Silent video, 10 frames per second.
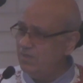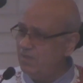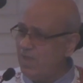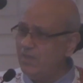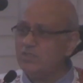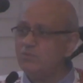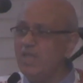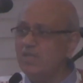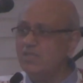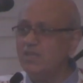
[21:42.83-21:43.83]
And this
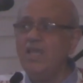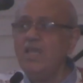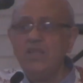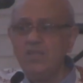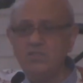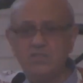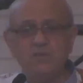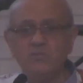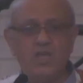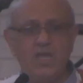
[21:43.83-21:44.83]
makes the heathens
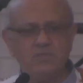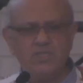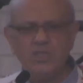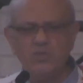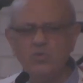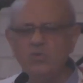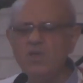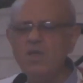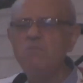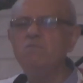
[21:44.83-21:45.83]
sometimes they do
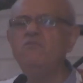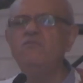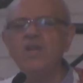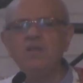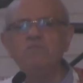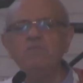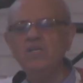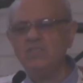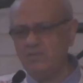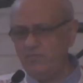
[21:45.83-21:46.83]
very
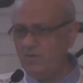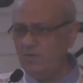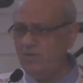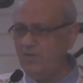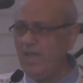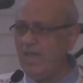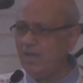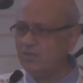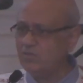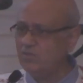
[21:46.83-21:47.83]
merciful
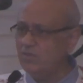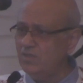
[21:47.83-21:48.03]
acts